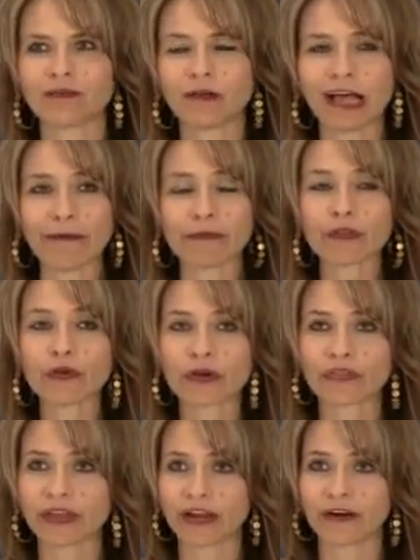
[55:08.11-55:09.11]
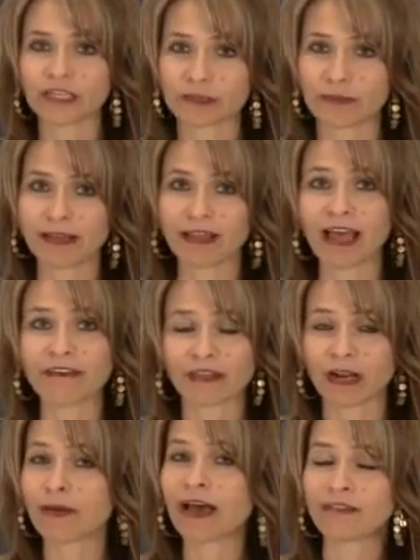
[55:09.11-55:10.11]
Well, I would look at the areas of my life
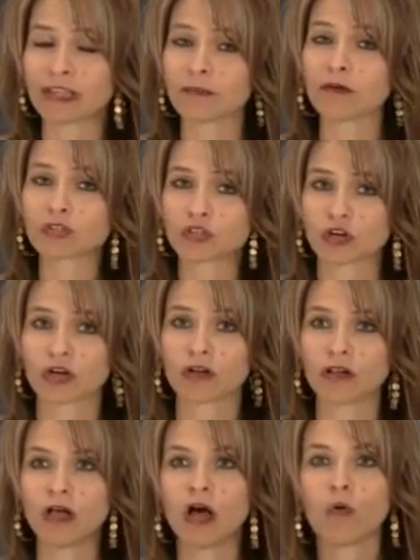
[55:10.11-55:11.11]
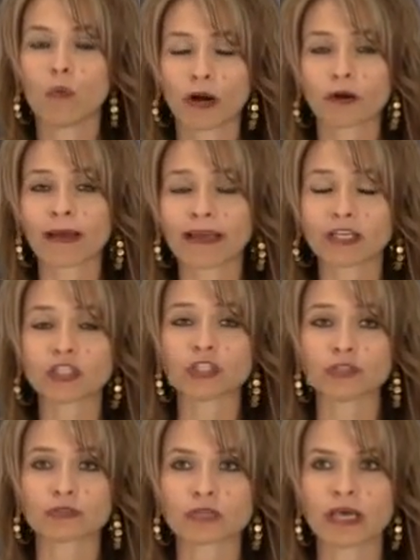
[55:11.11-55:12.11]
that I'm having the most struggle. What are my
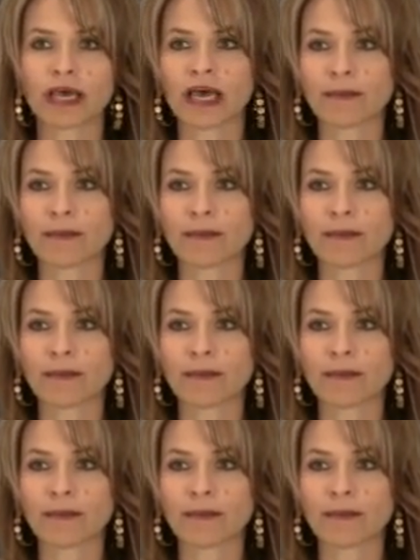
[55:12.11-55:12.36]
issues?